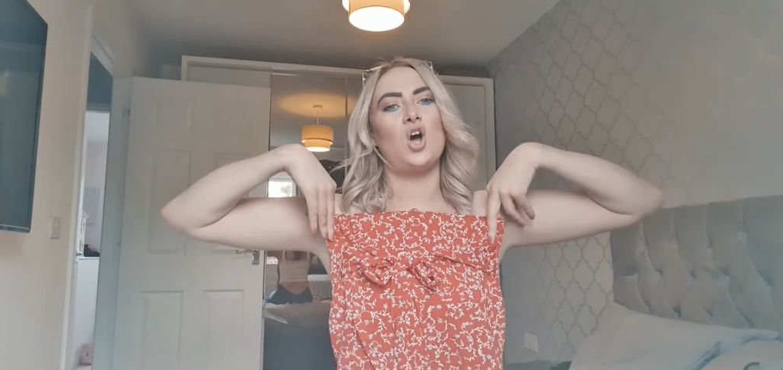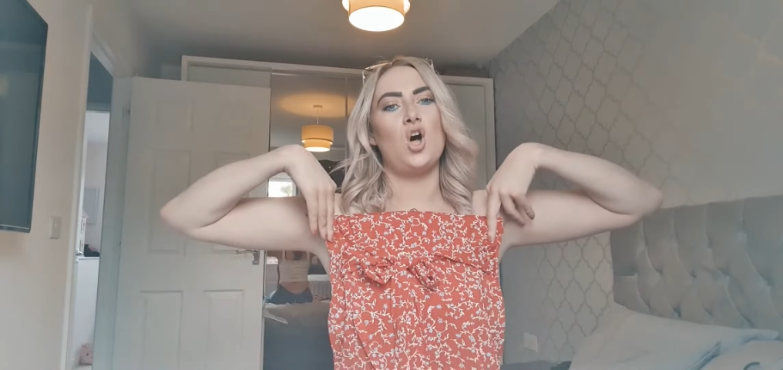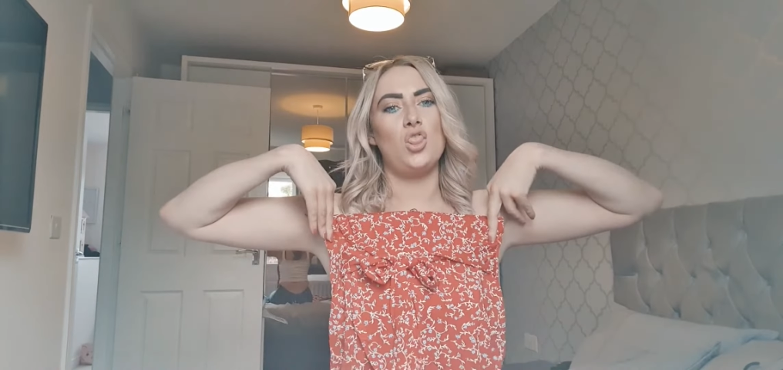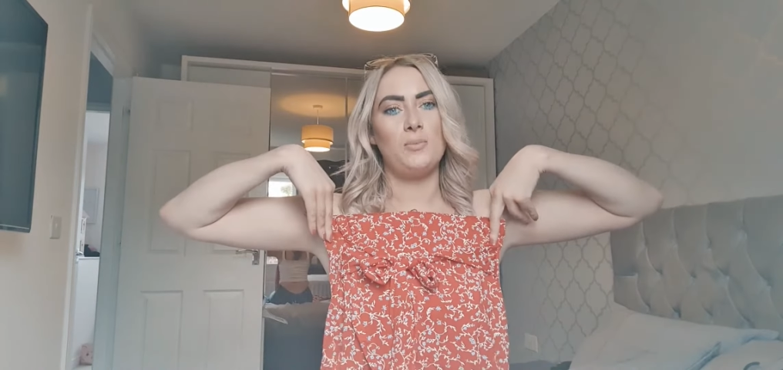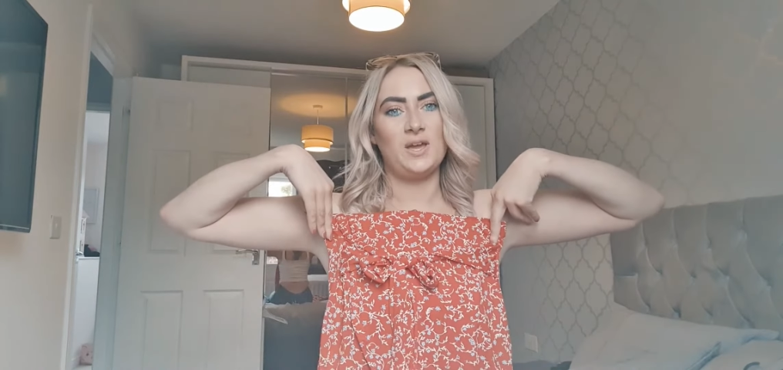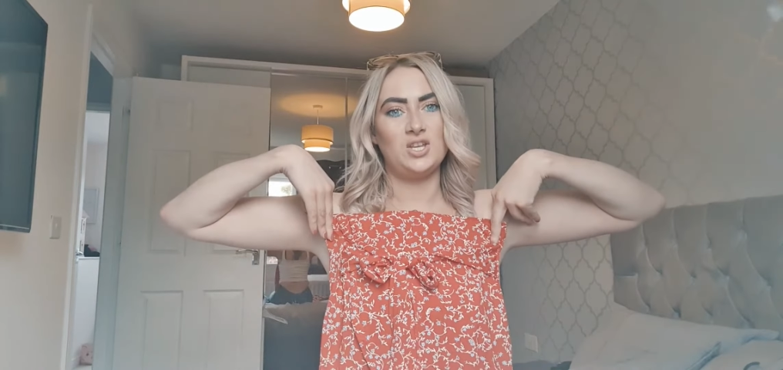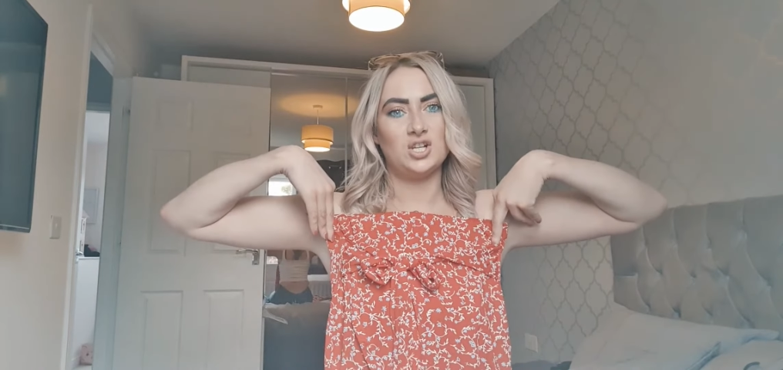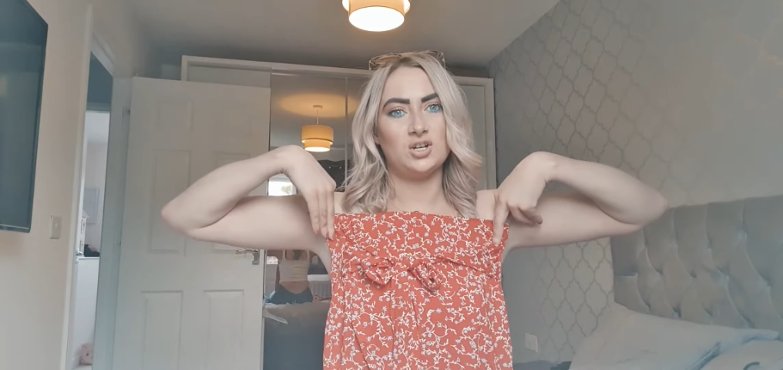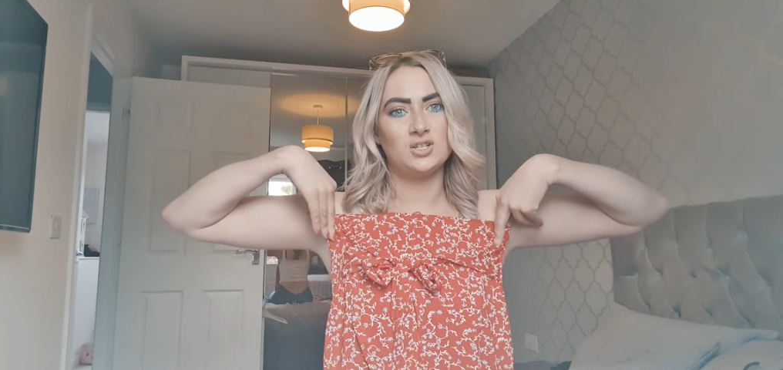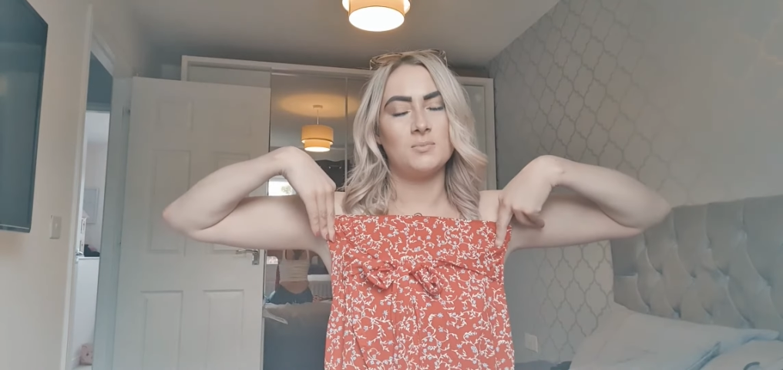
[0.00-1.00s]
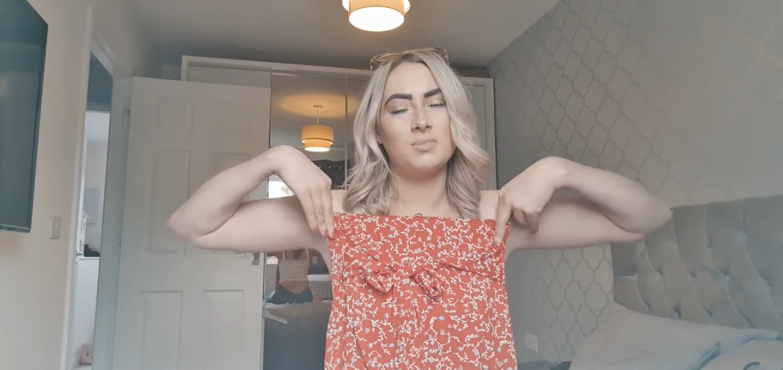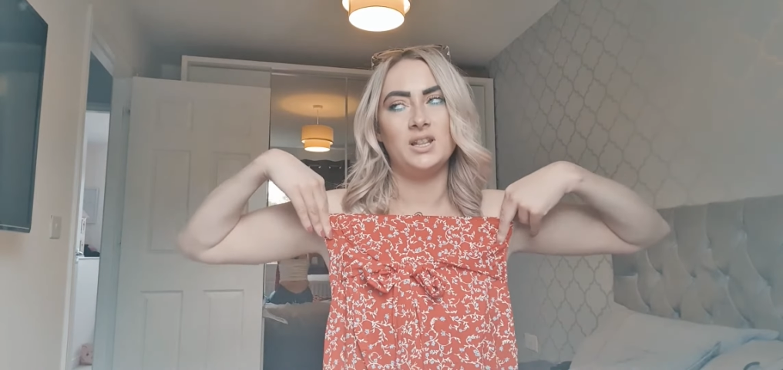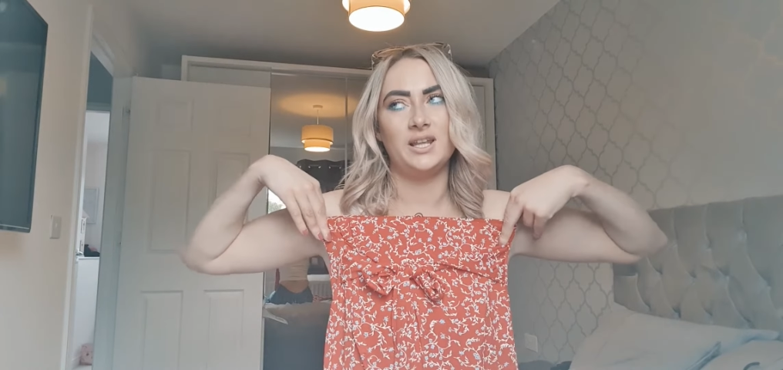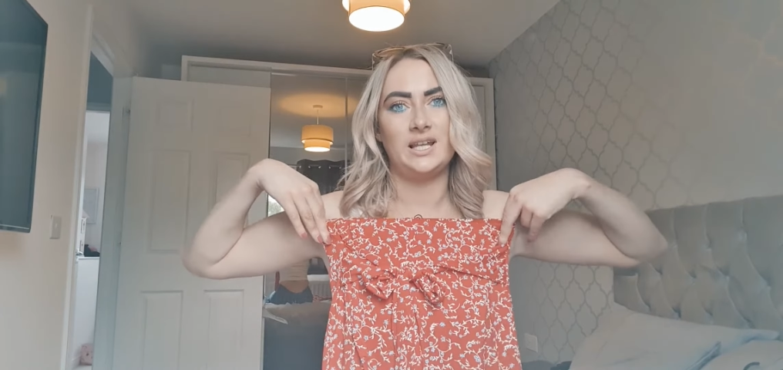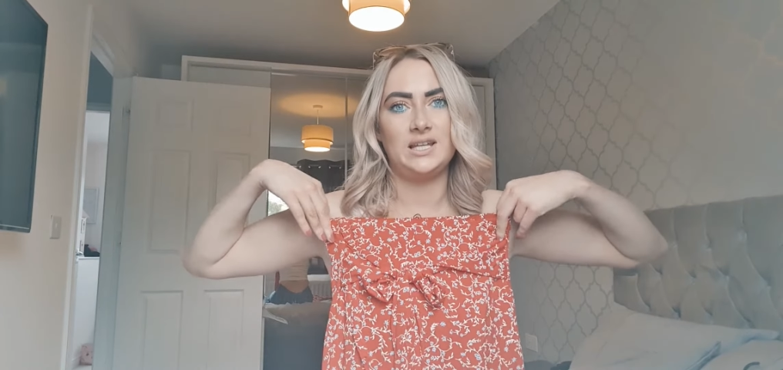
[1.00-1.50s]
on the picture looks
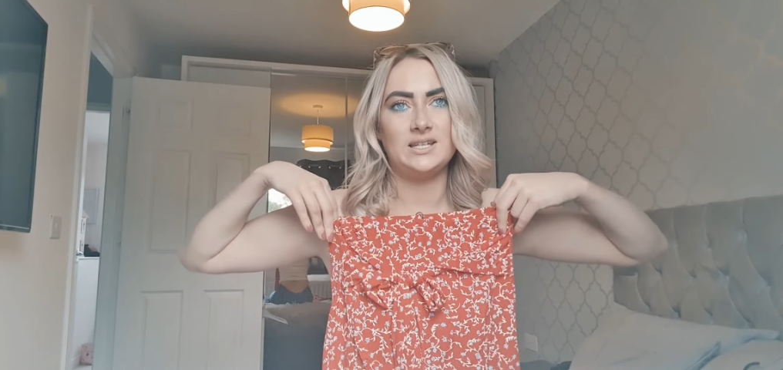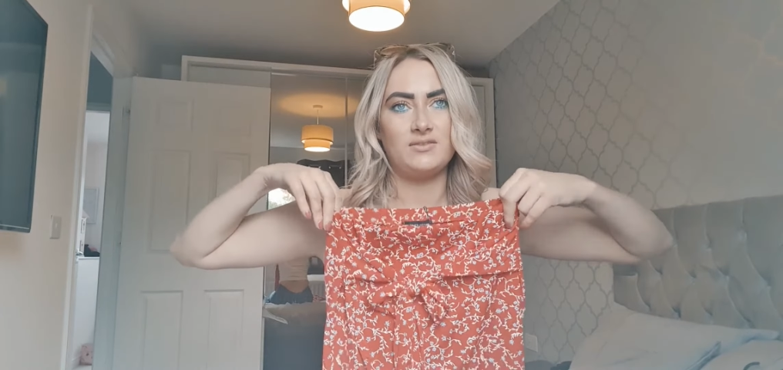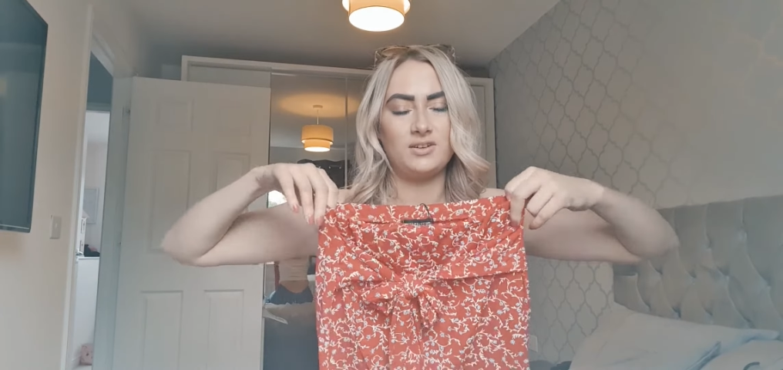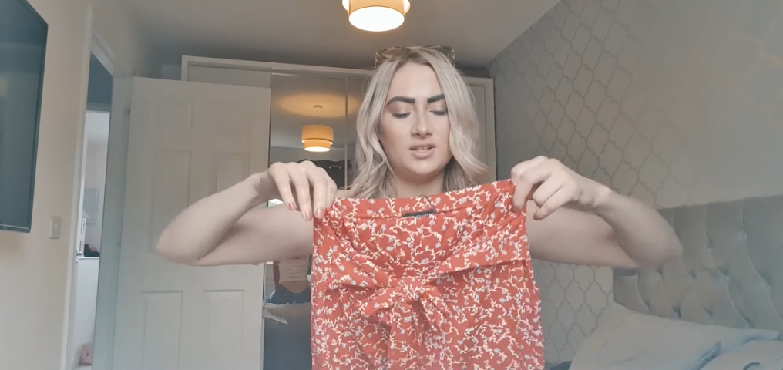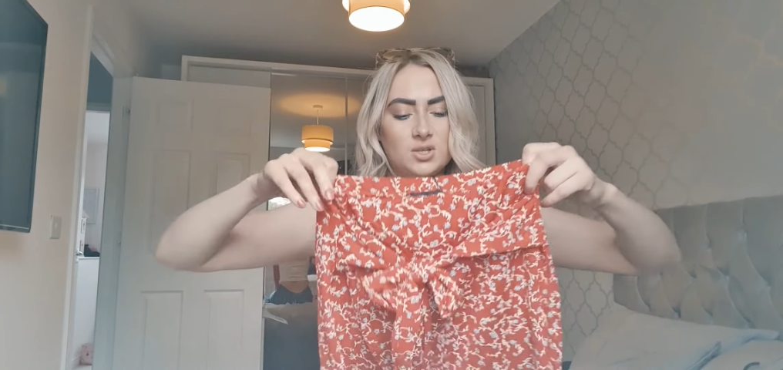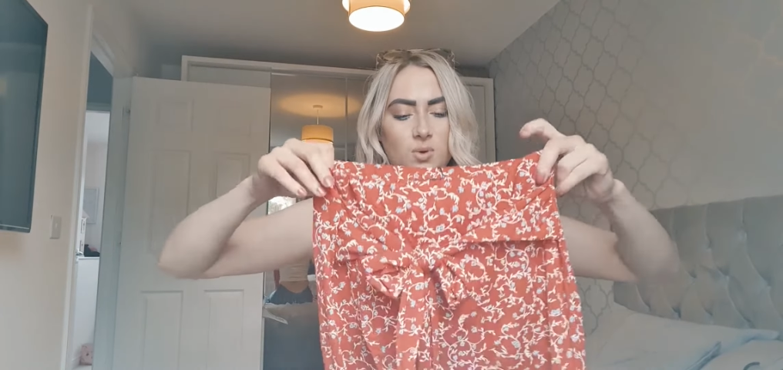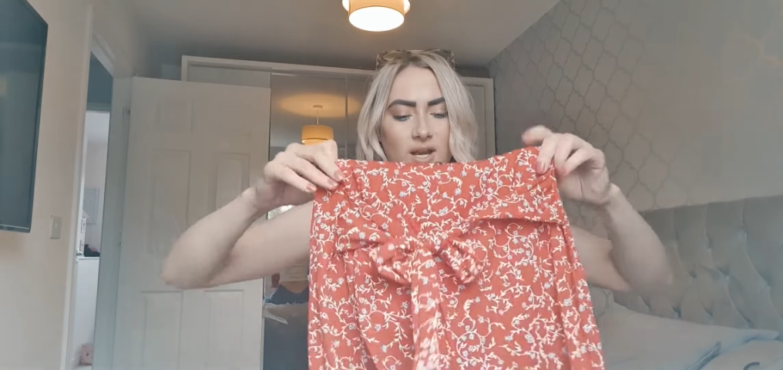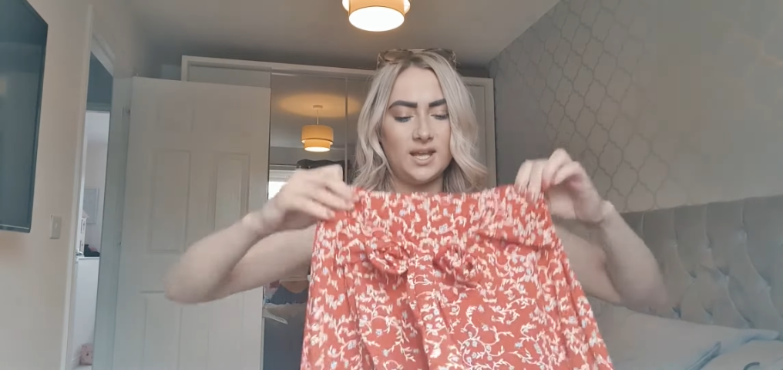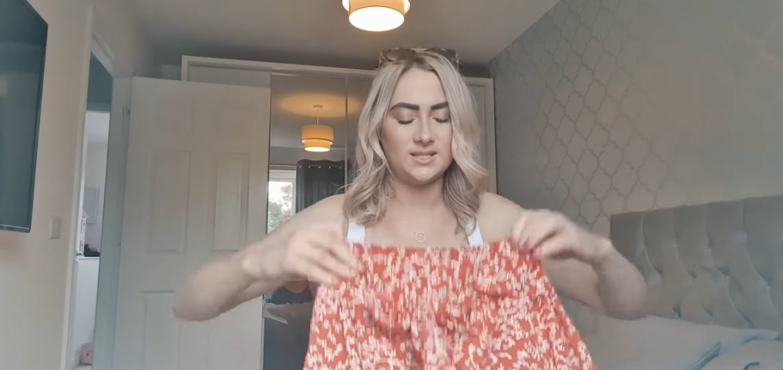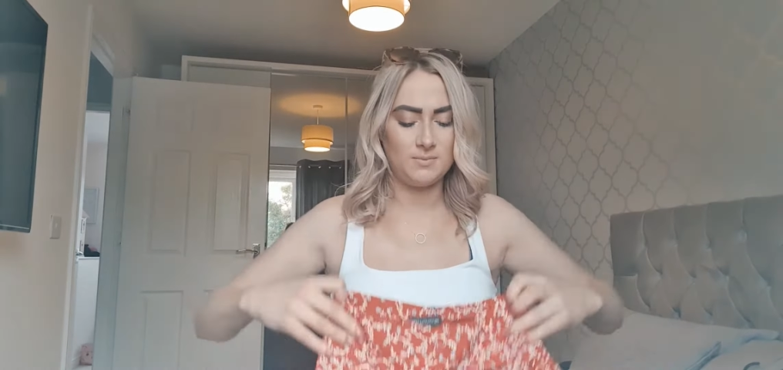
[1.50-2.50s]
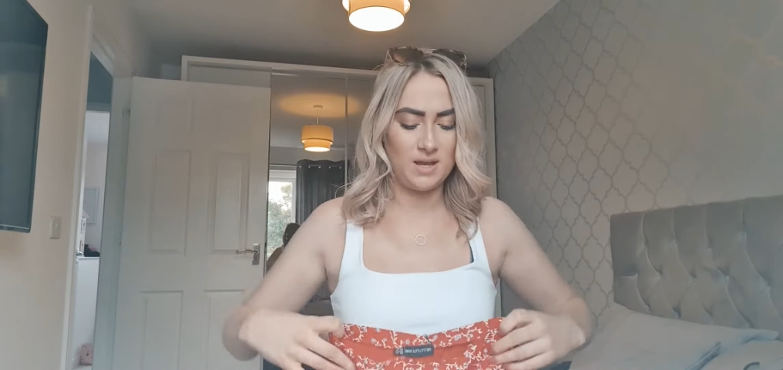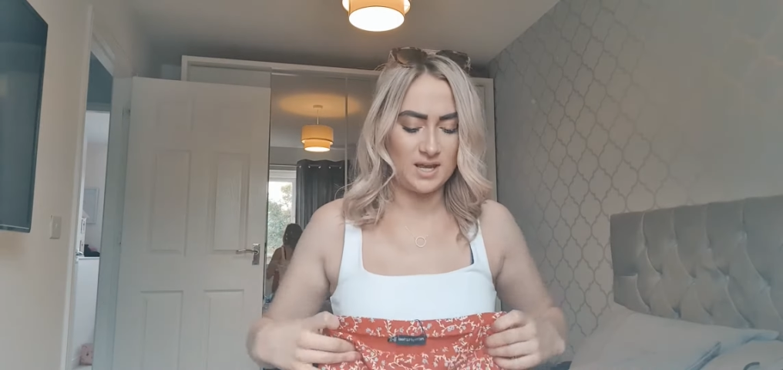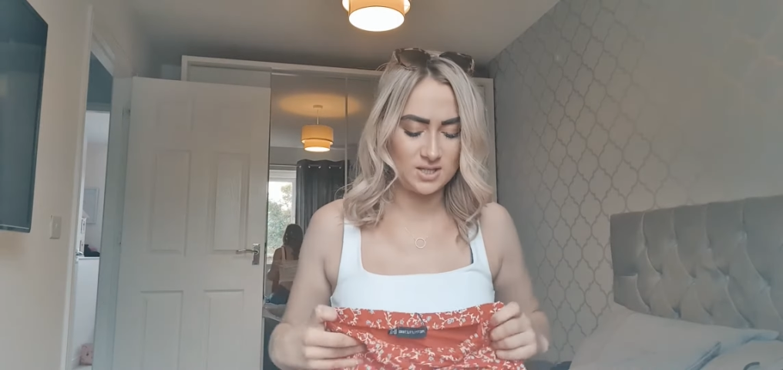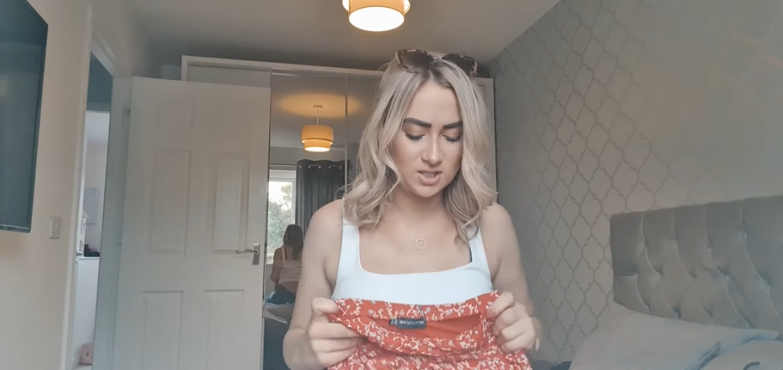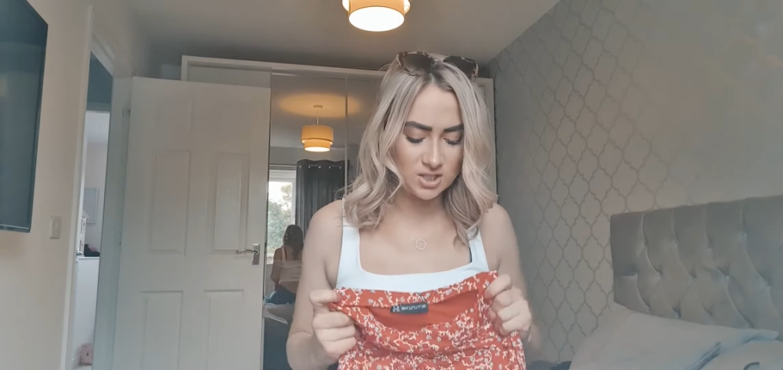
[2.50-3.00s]
completely different to what it is in person.